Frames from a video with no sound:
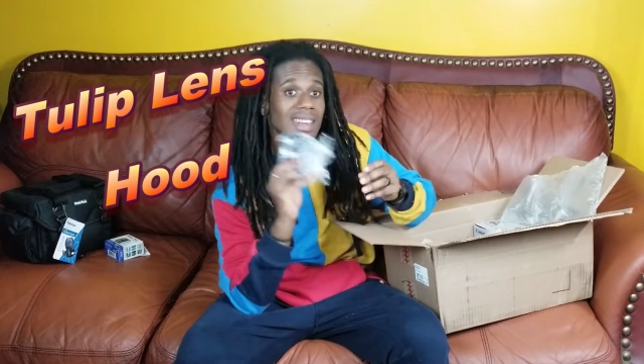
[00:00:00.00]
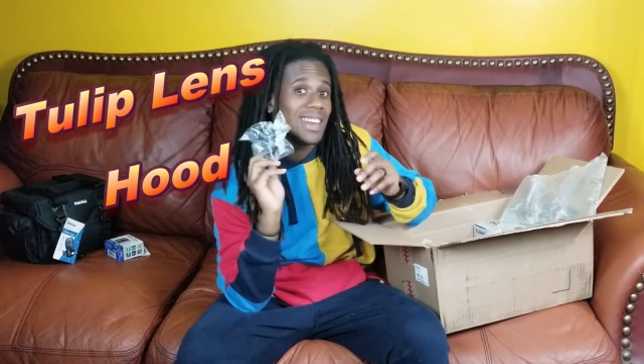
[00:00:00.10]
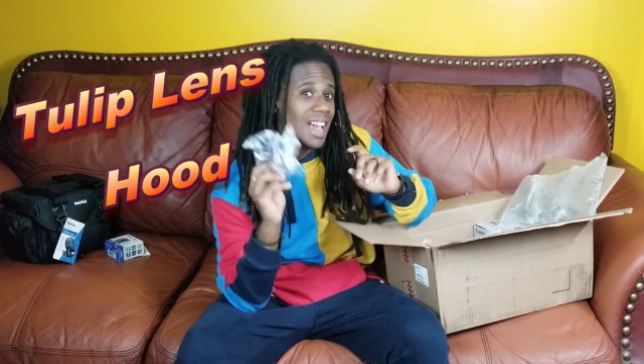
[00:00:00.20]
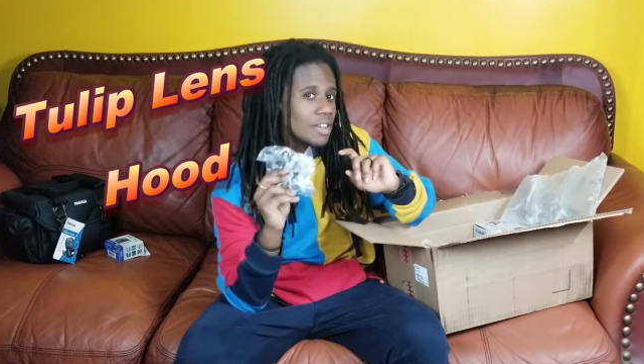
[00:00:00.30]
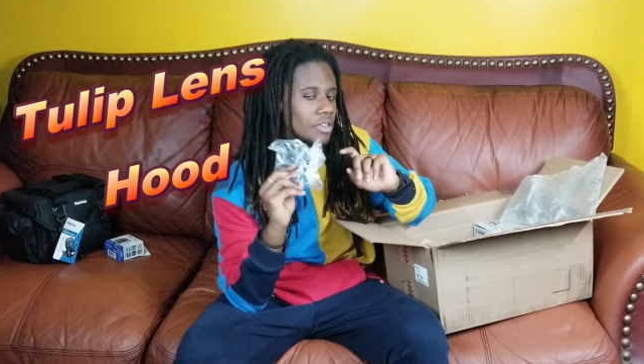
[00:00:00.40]

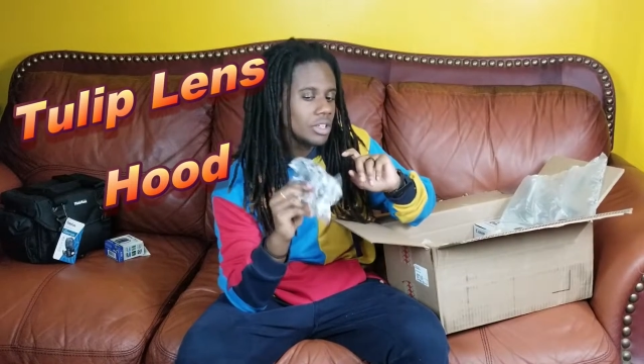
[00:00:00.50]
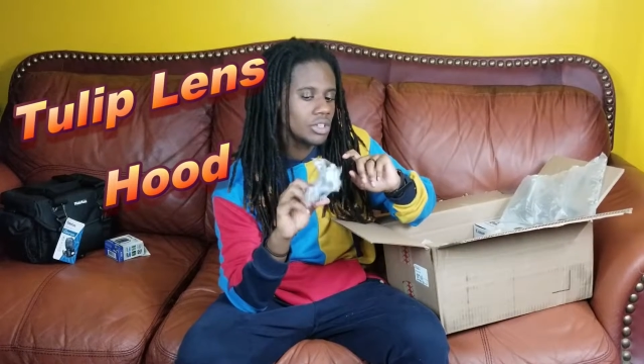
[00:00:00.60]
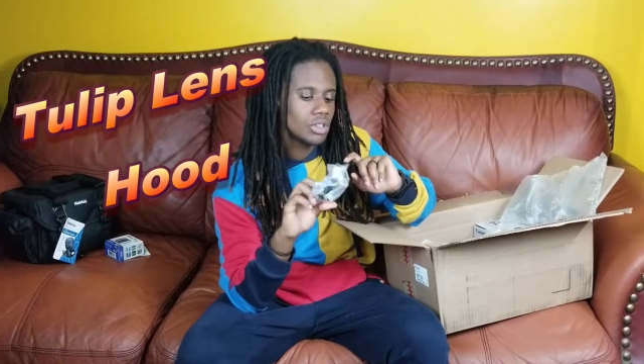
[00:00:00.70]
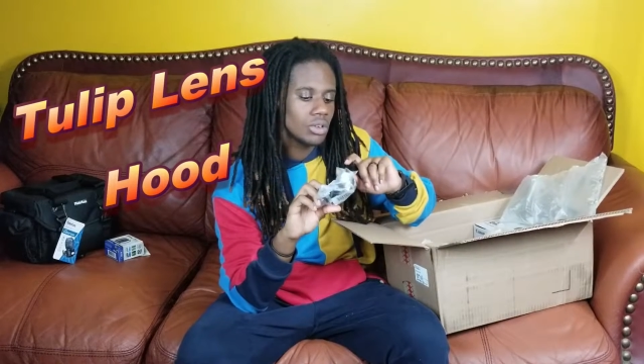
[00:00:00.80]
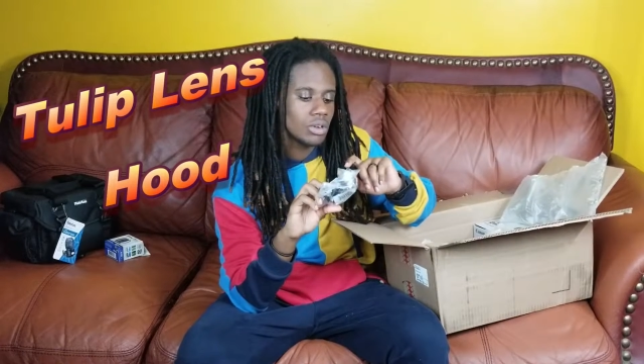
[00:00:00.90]
Not really
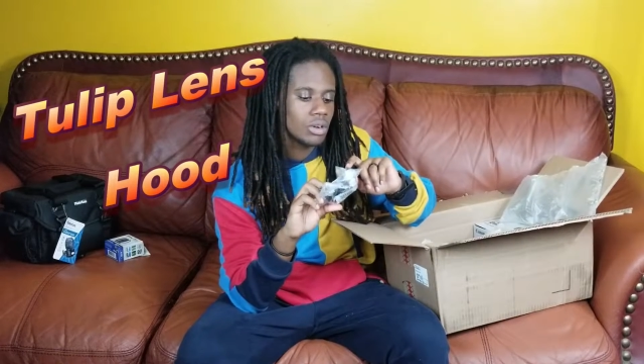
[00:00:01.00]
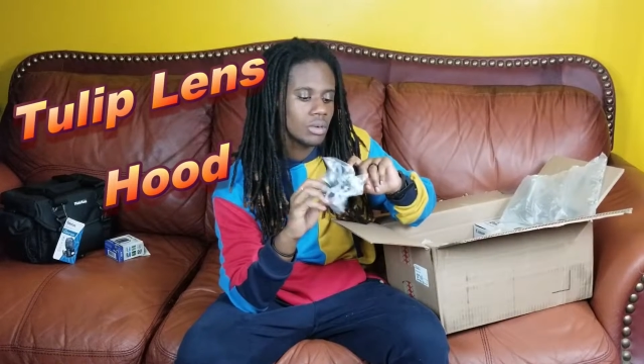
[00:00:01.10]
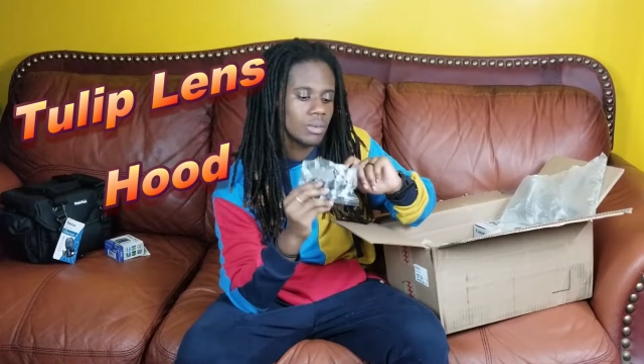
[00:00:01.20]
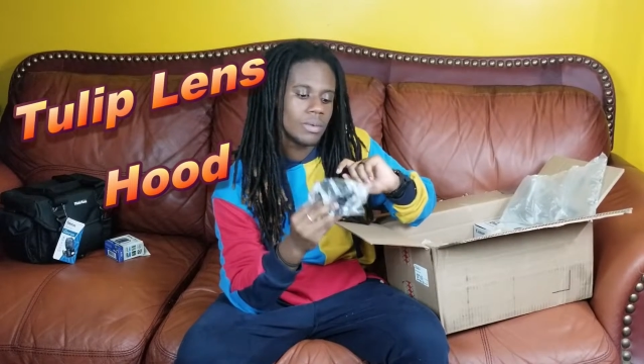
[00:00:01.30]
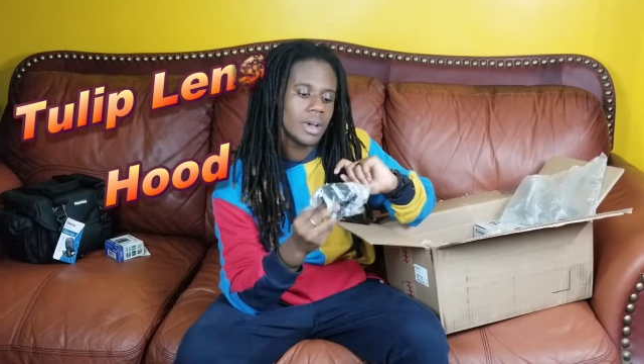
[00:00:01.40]
sure
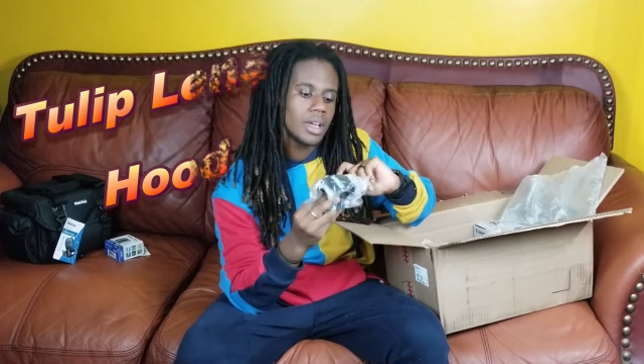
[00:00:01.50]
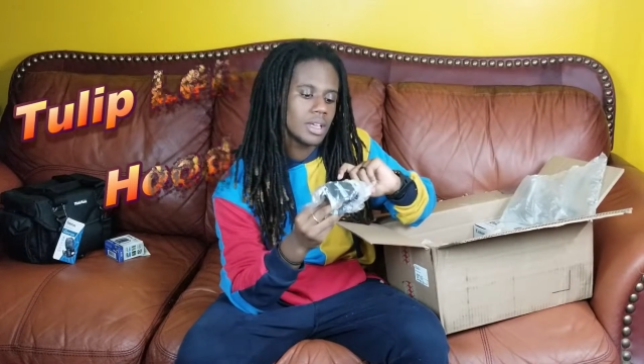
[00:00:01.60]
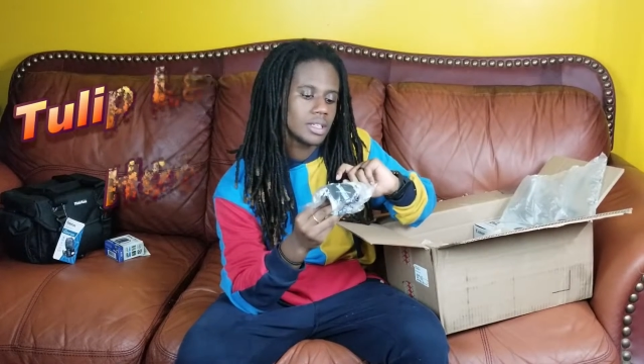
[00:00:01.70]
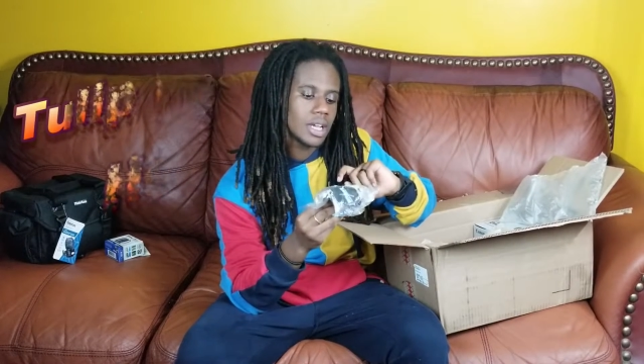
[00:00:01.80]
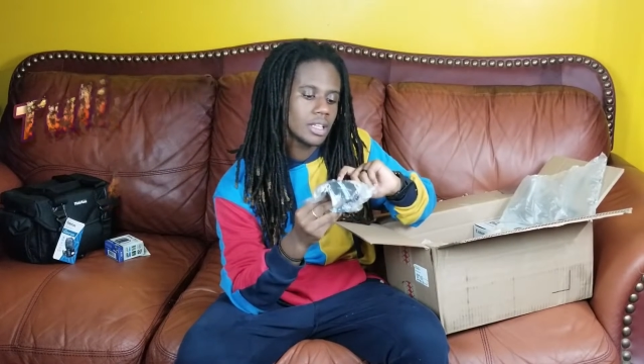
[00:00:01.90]
what
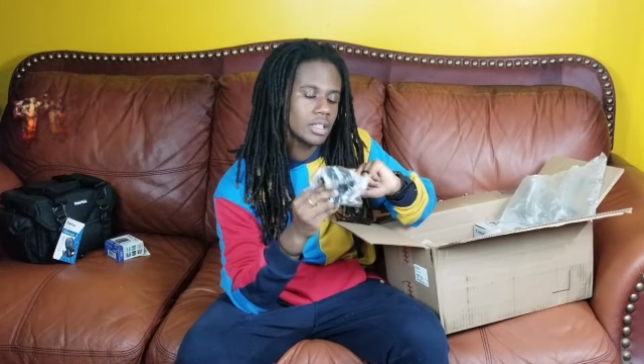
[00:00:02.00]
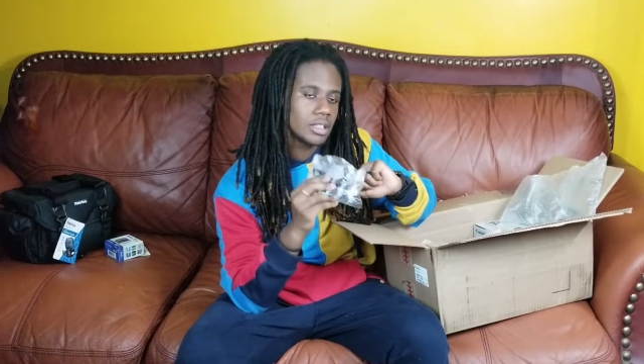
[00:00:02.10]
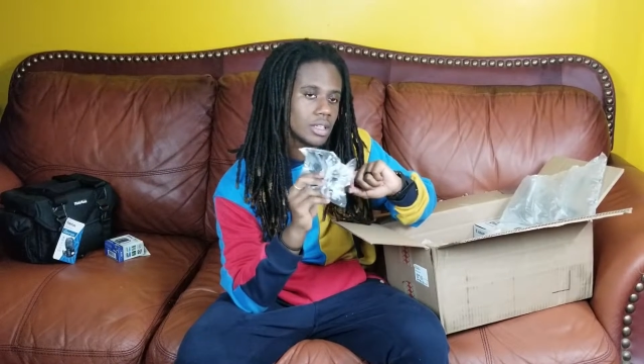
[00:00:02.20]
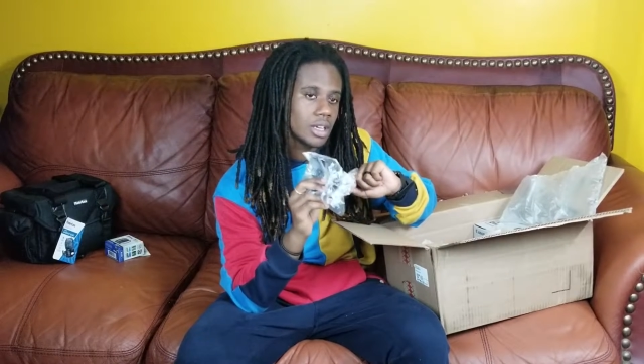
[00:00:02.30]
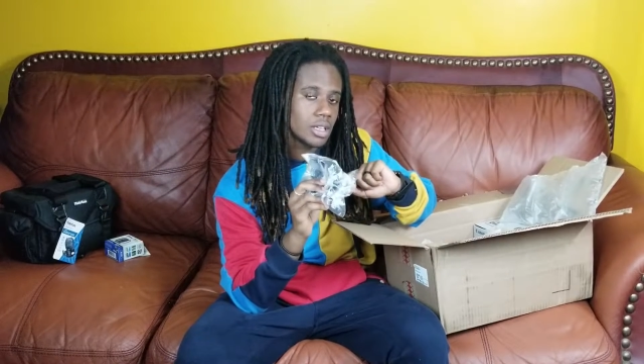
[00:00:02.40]
exactly this
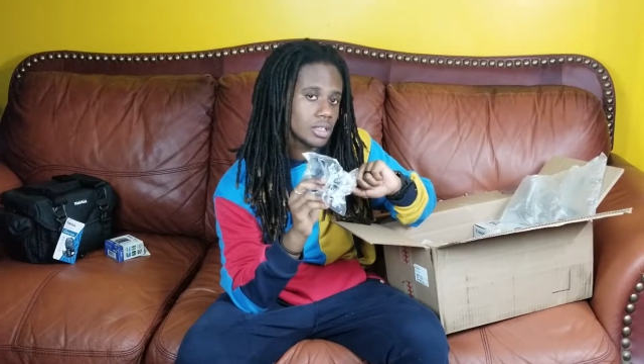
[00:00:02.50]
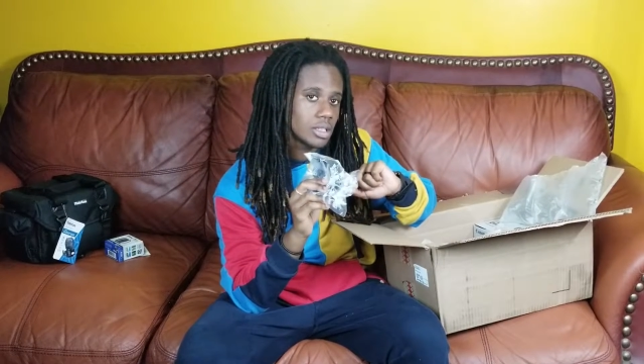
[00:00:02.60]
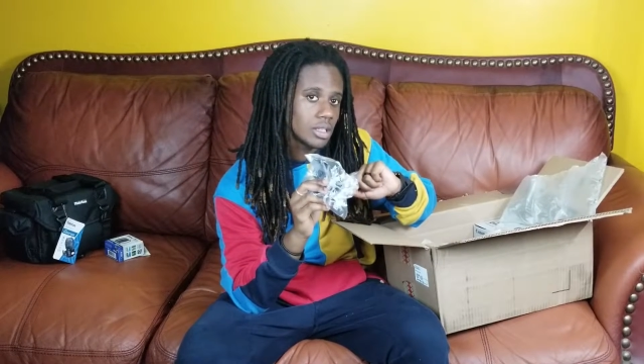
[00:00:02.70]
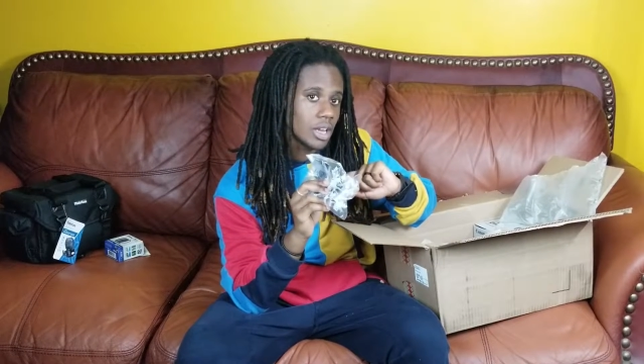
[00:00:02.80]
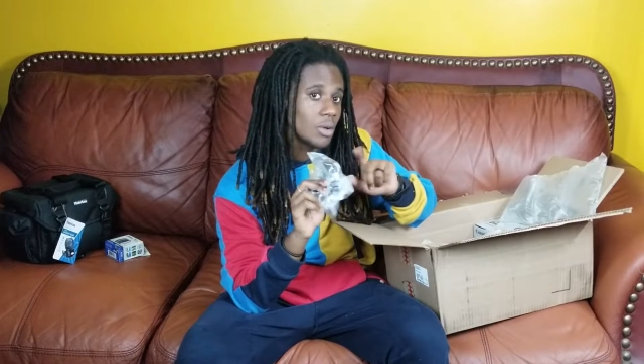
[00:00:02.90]
does.
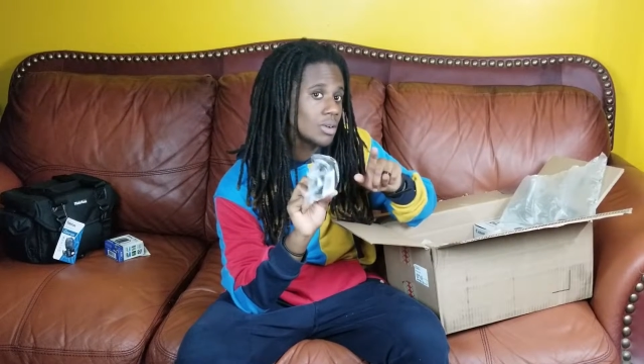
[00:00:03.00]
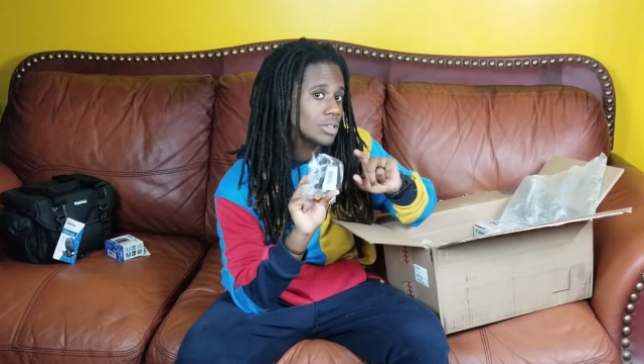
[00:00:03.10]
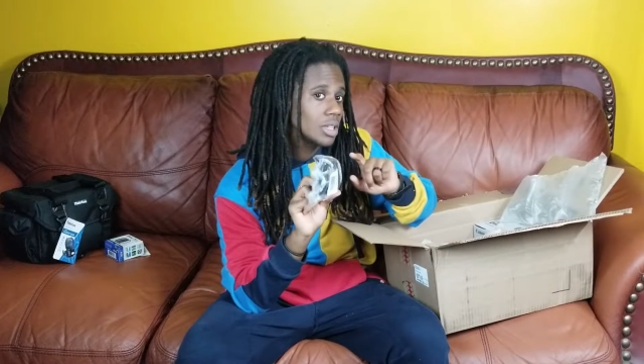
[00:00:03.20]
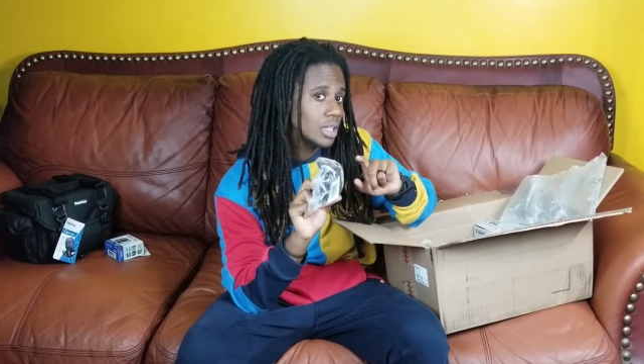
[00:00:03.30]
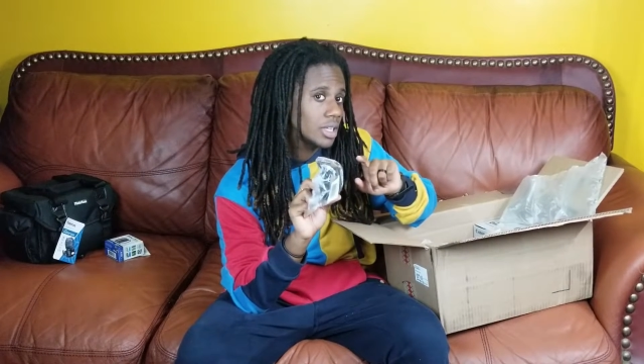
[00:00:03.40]
I know it goes
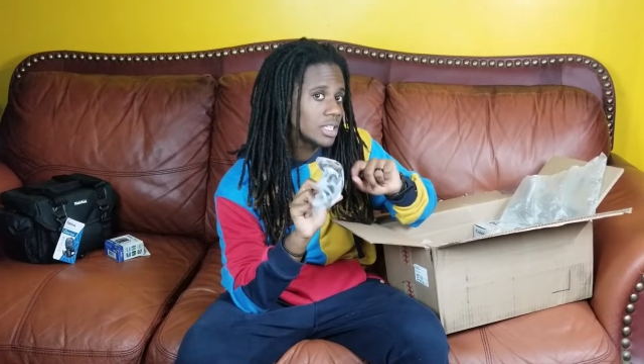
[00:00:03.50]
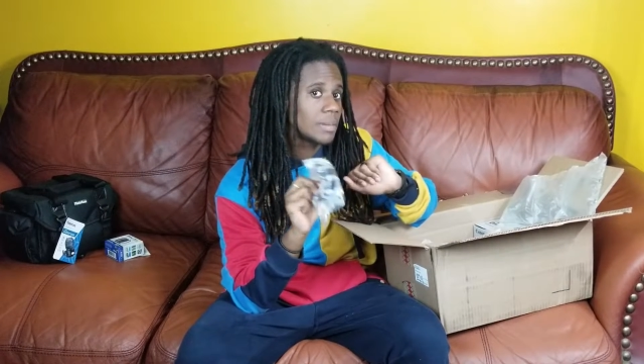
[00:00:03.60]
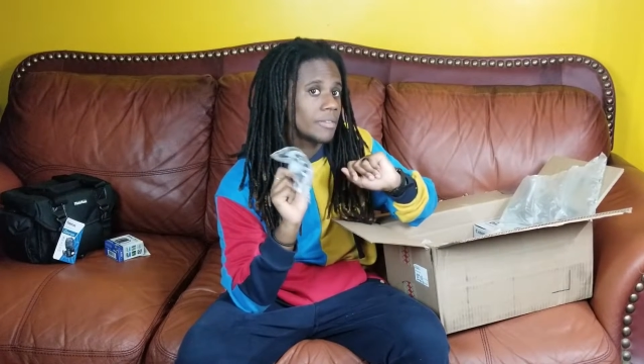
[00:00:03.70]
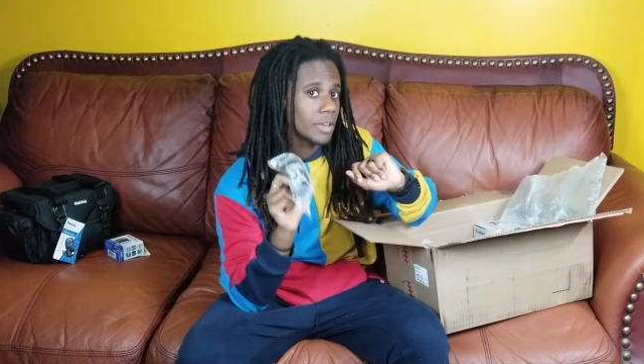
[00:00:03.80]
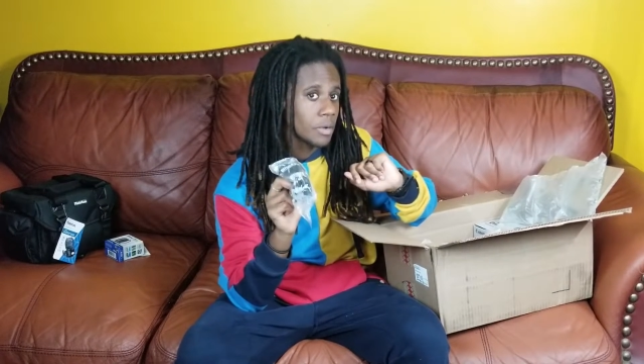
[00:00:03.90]
on lens. I'm
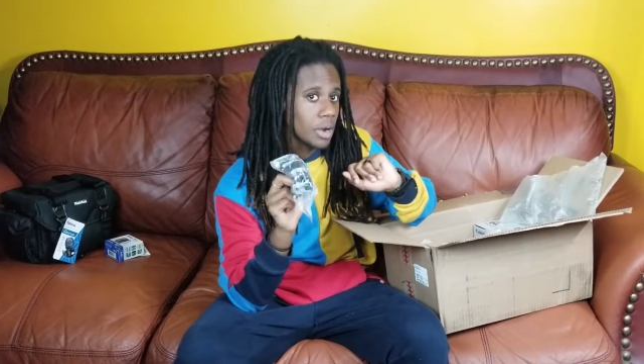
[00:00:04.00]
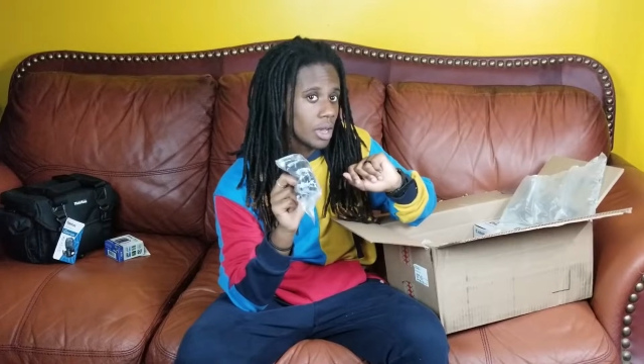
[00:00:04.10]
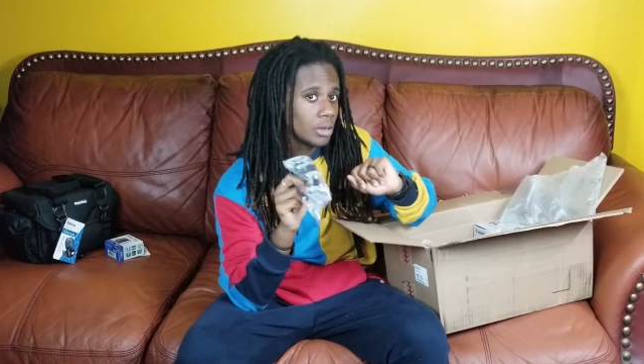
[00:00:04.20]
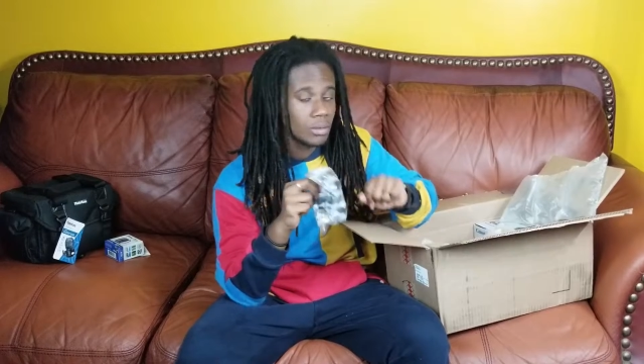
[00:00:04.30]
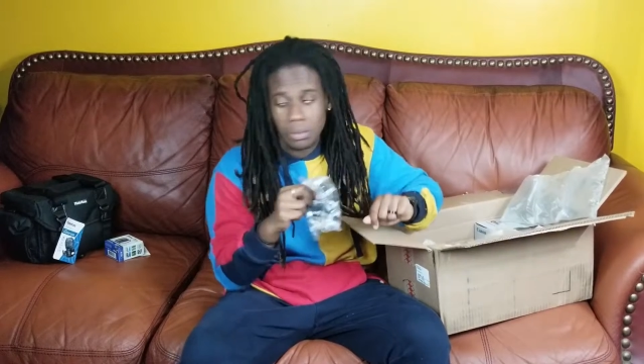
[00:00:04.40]
gonna figure it
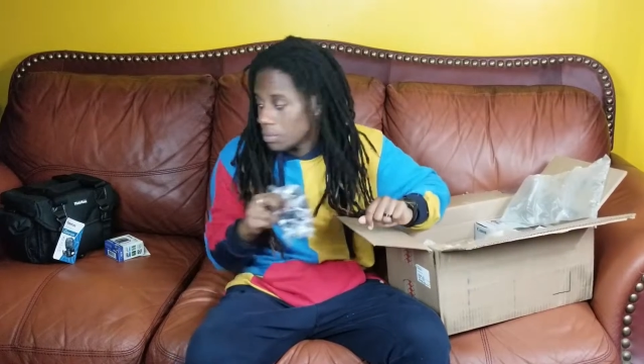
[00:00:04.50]
out.